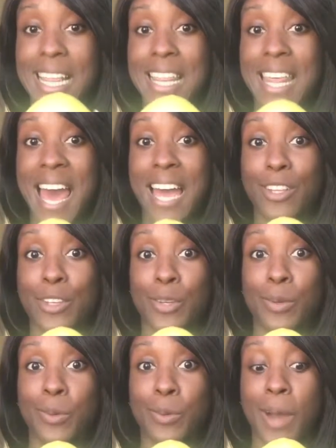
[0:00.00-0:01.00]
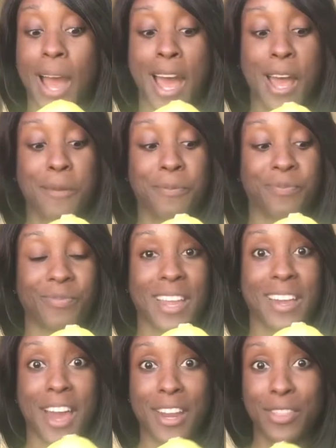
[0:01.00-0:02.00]
that you um,
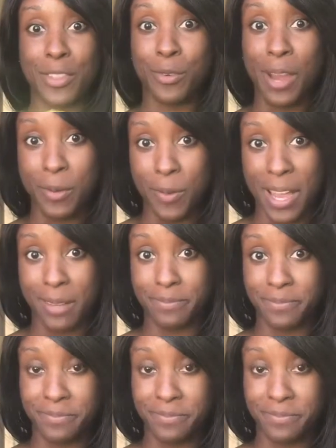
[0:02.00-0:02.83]
cut it the right way.